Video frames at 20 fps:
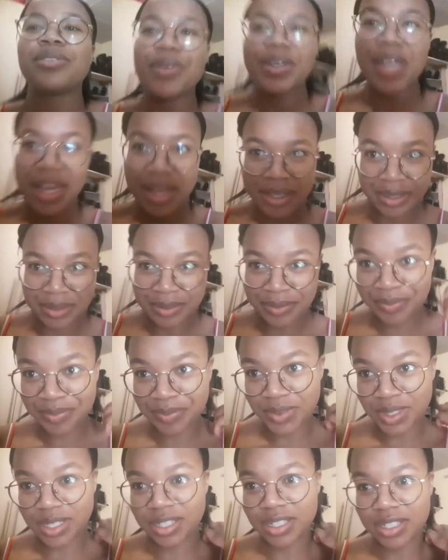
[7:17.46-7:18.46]
yeah.
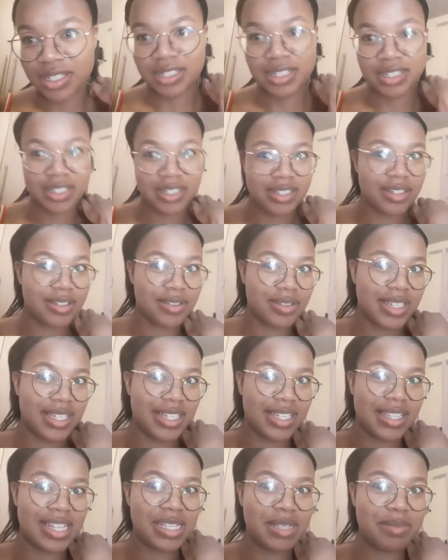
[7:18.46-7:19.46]
Okay,
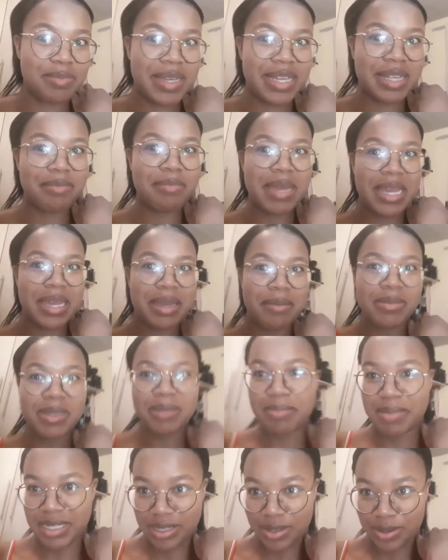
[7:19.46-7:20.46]
that's bad, ma'am,
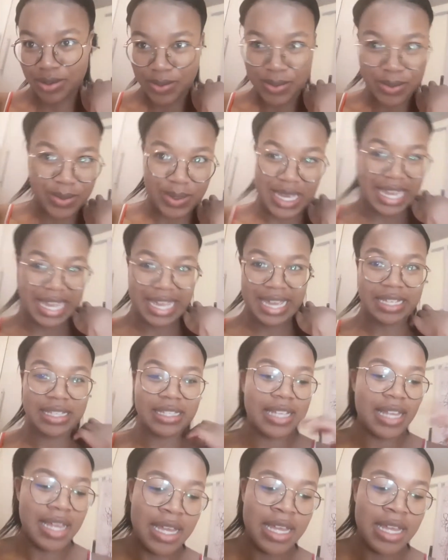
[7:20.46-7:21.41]
but who cares?